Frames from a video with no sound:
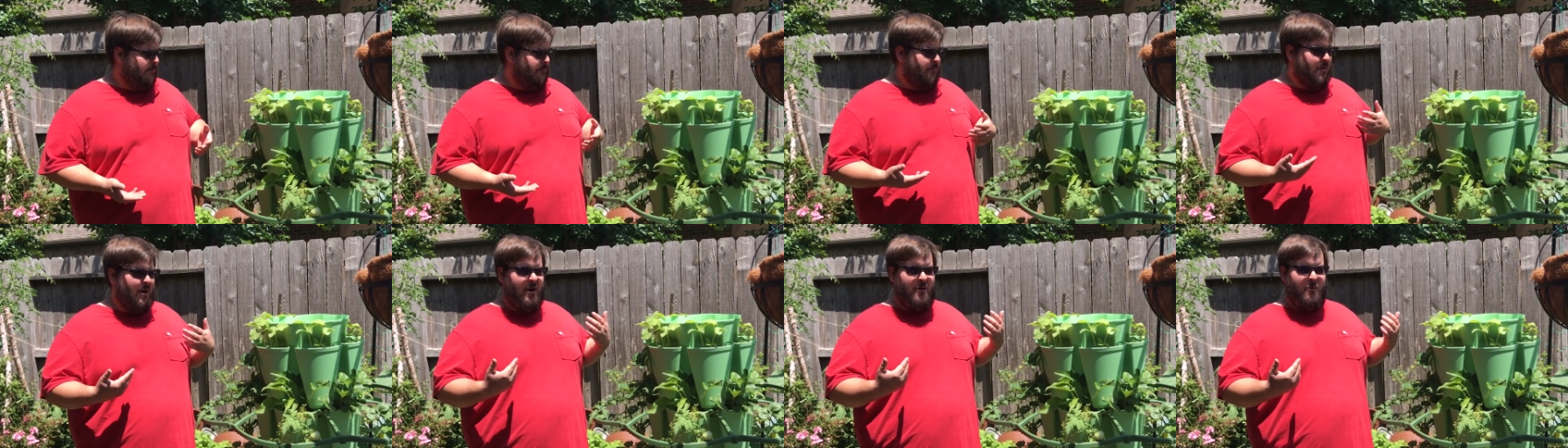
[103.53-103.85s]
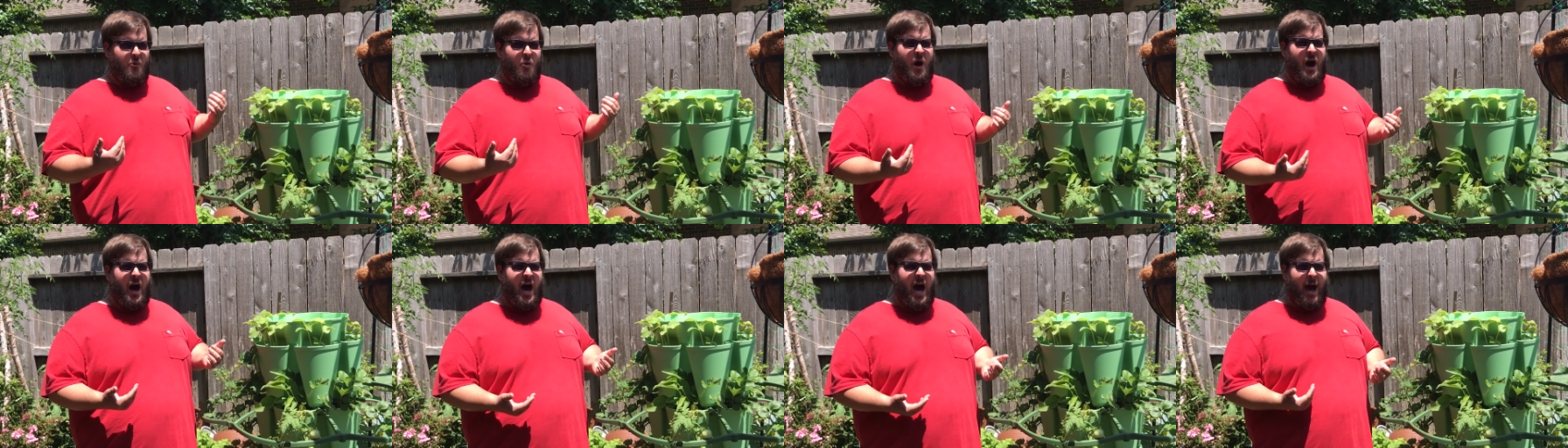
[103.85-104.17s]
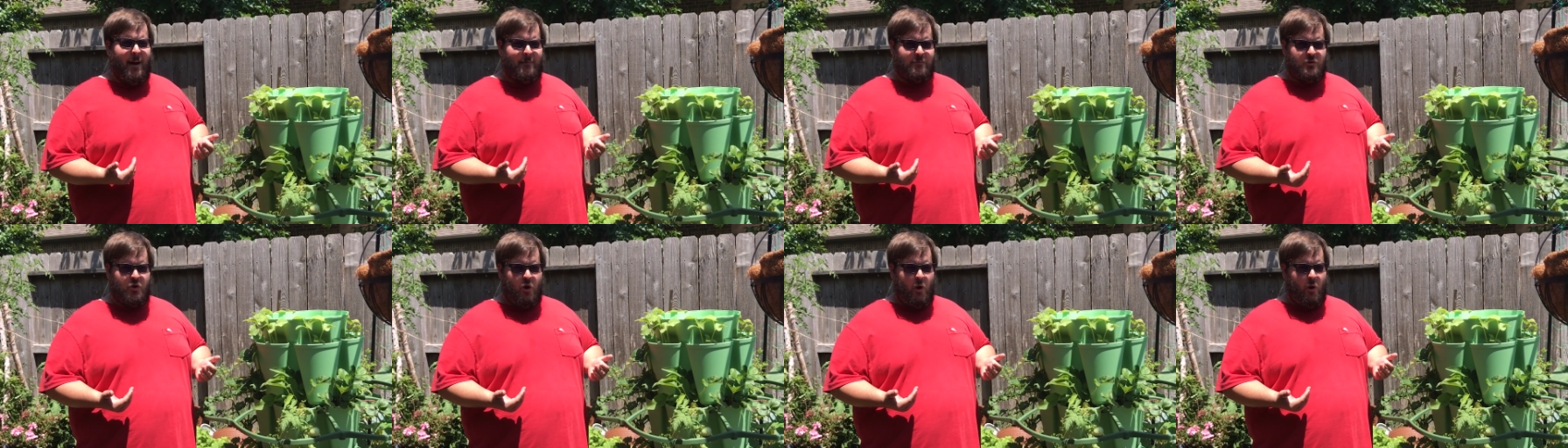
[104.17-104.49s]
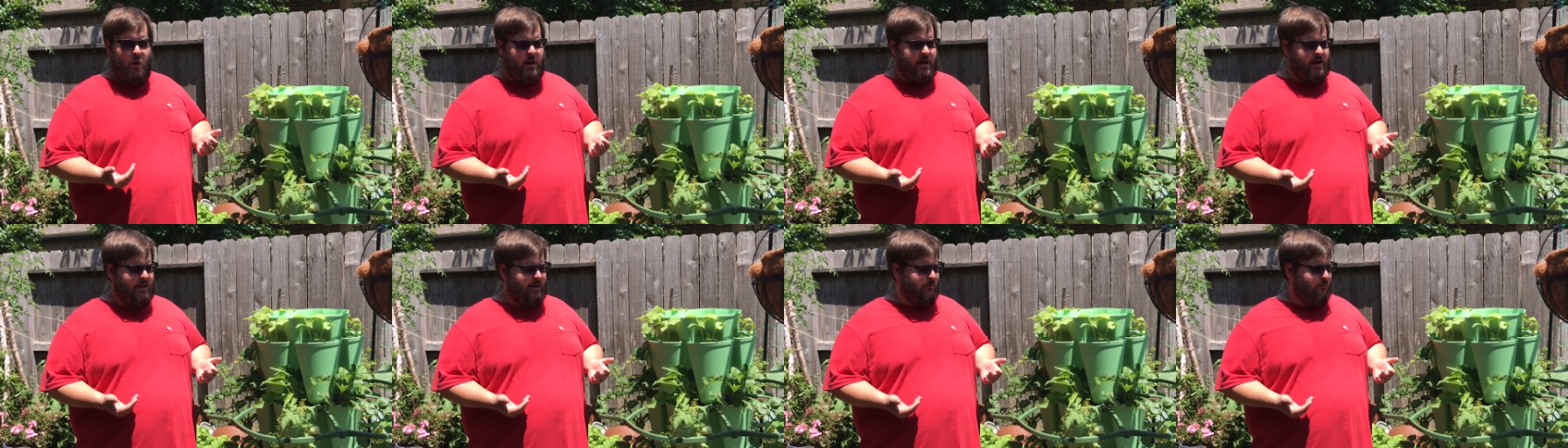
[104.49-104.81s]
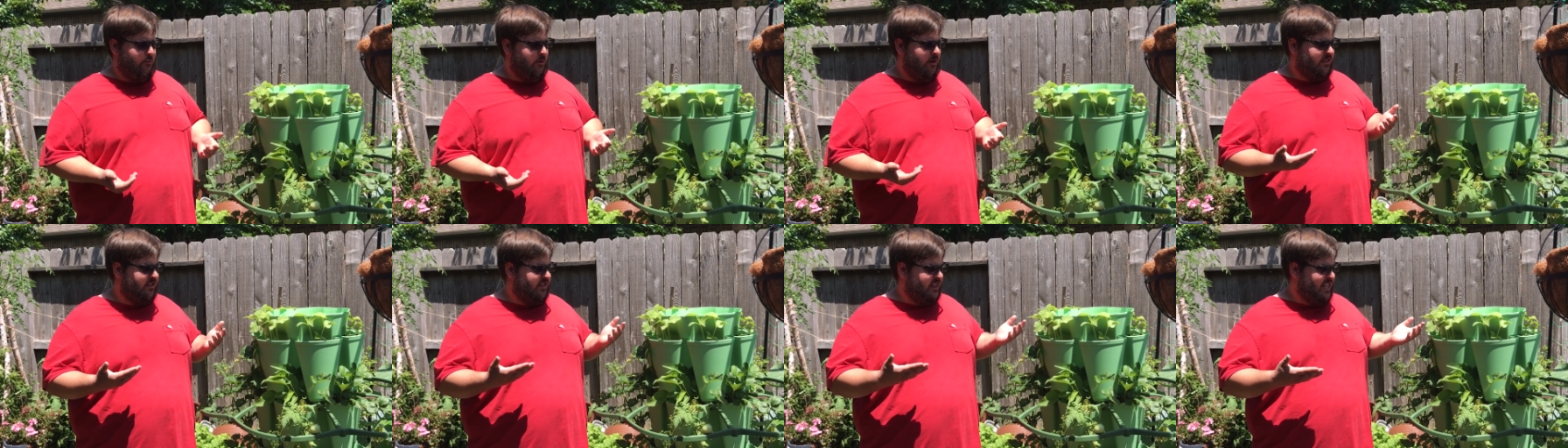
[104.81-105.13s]
But what I'm growing
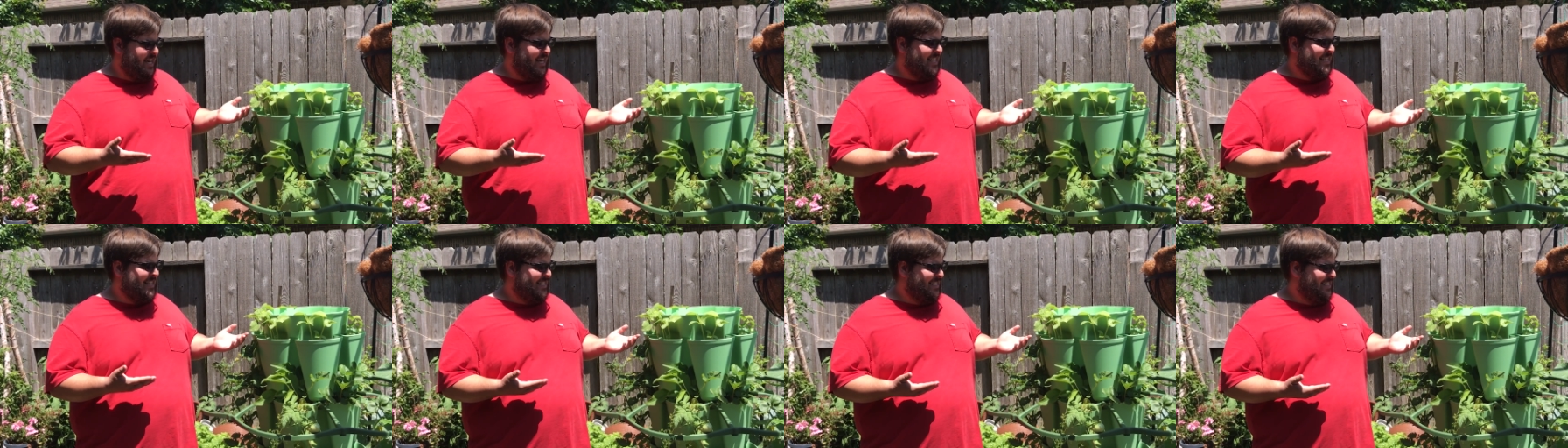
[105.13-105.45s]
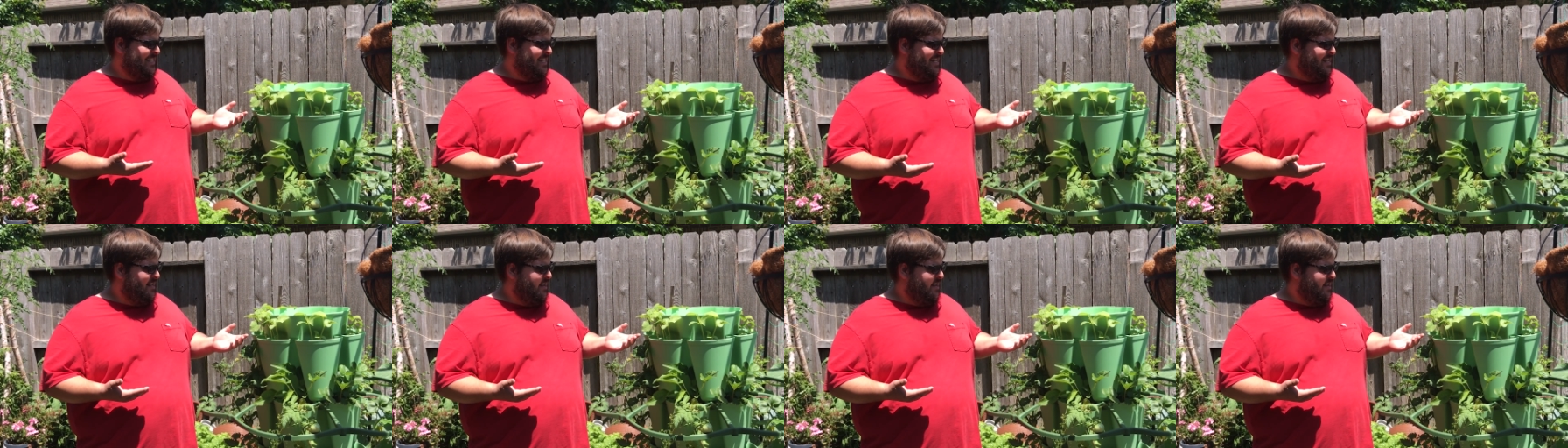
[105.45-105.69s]
with this,